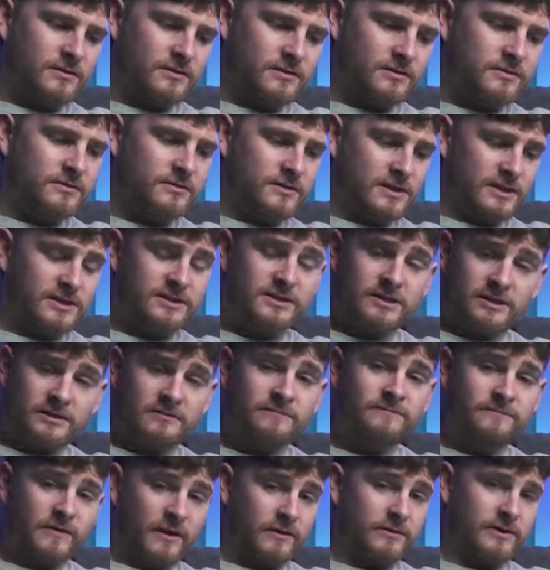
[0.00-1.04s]
this is
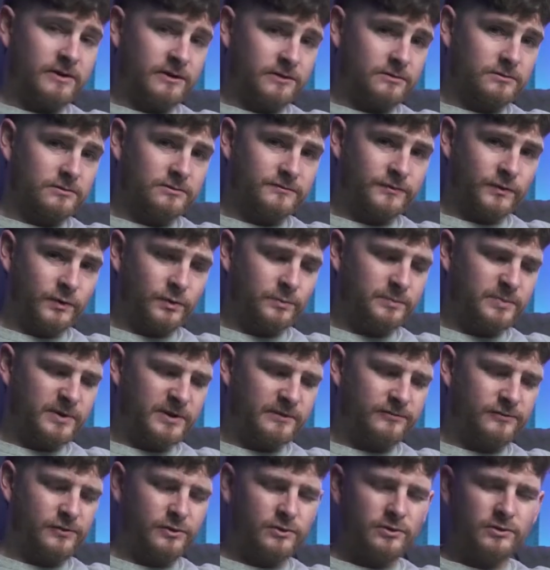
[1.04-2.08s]
very useful. But
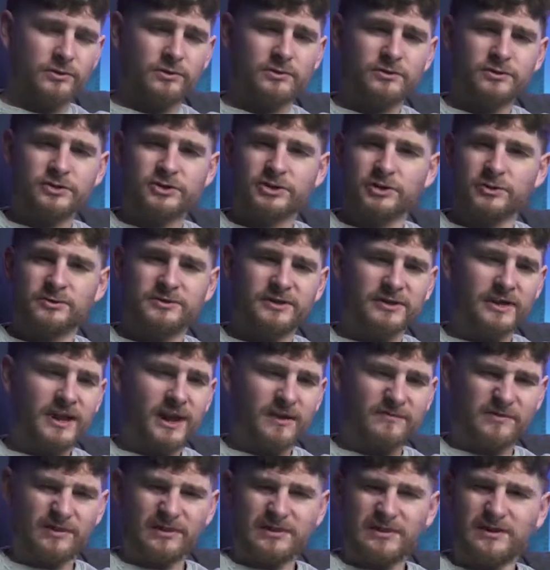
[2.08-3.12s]
if you're shooting
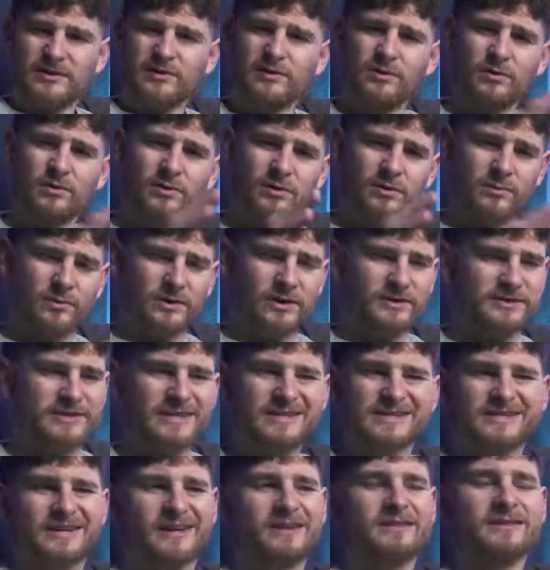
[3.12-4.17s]
everything all at once,
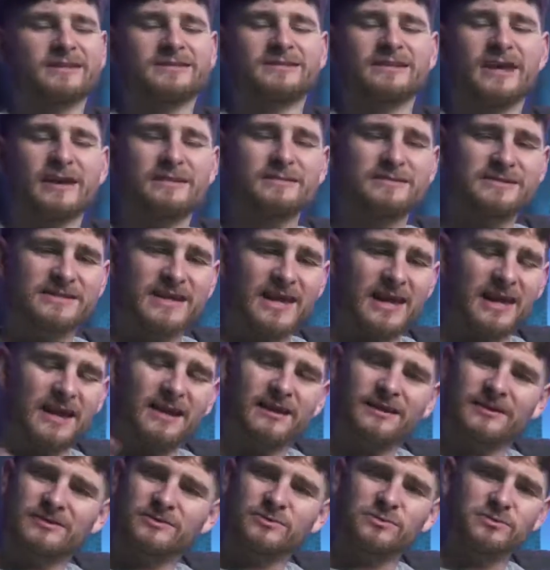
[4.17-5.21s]
let's say in the same day,
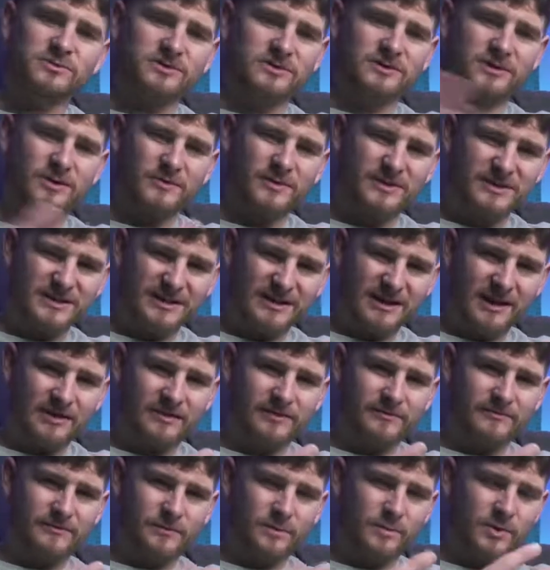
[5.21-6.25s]
and it's all just coming
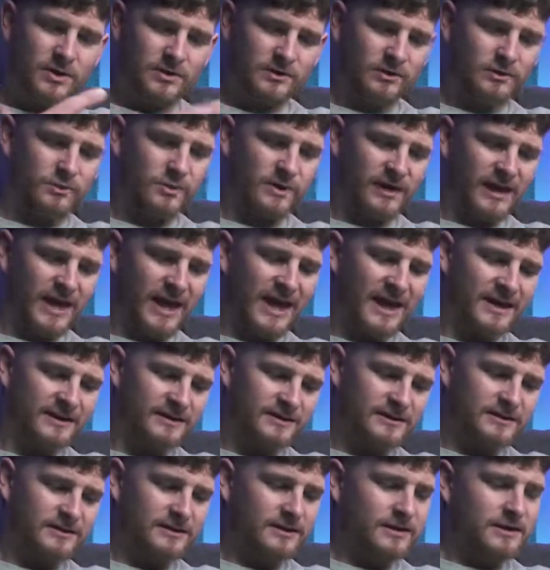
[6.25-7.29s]
together for one quick
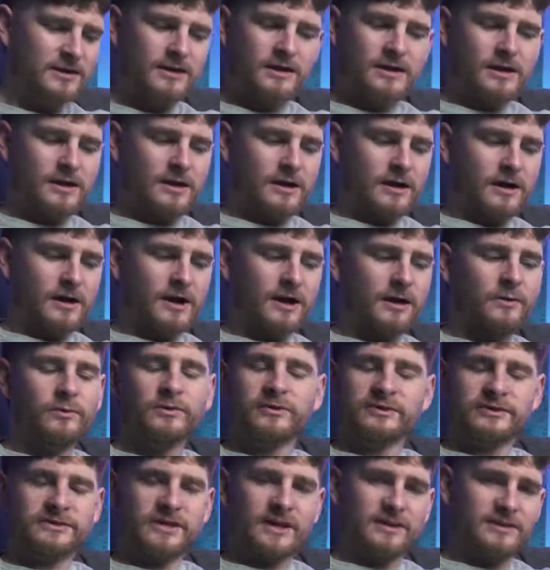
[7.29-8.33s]
edit, I
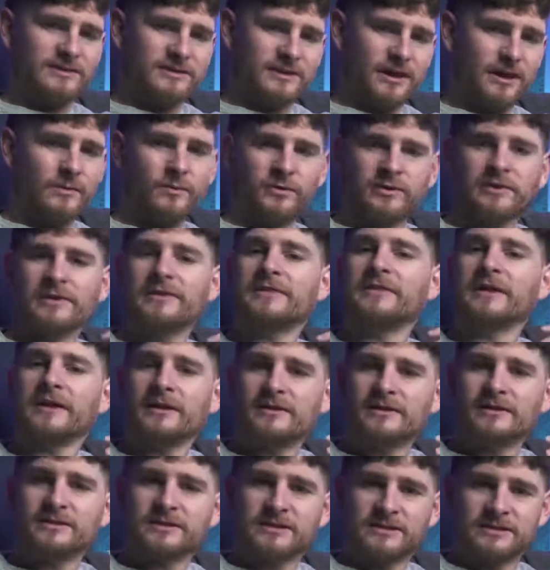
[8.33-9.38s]
wouldn't think
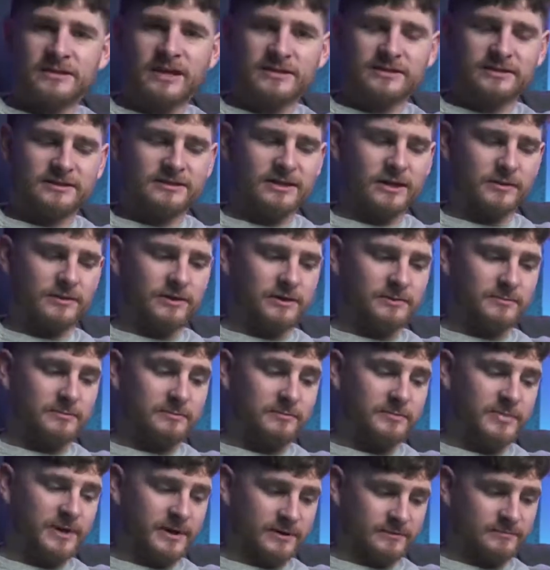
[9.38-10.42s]
this is necessary.
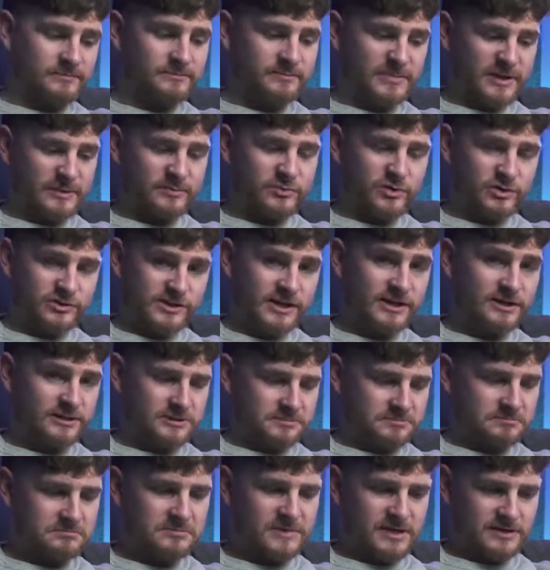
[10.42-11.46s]
But big projects,
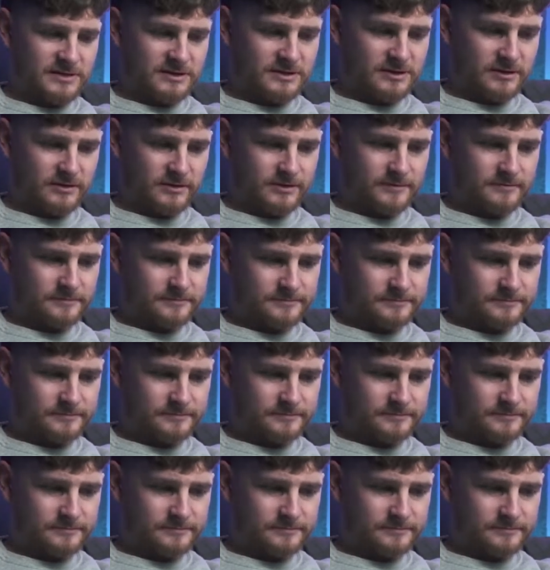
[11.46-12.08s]
necessary.